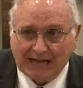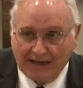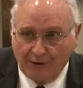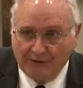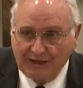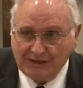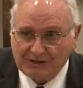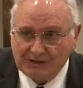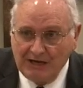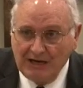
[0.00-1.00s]
I know
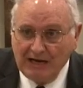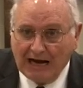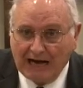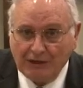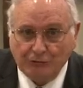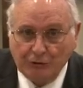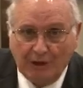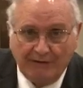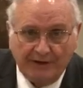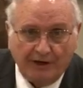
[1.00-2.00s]
this I know you
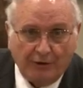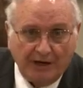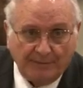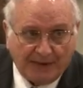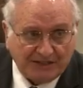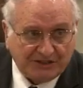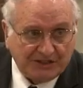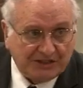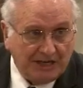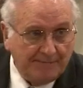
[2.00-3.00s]
live in a great
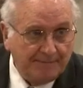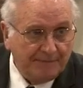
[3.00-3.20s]
apostasy.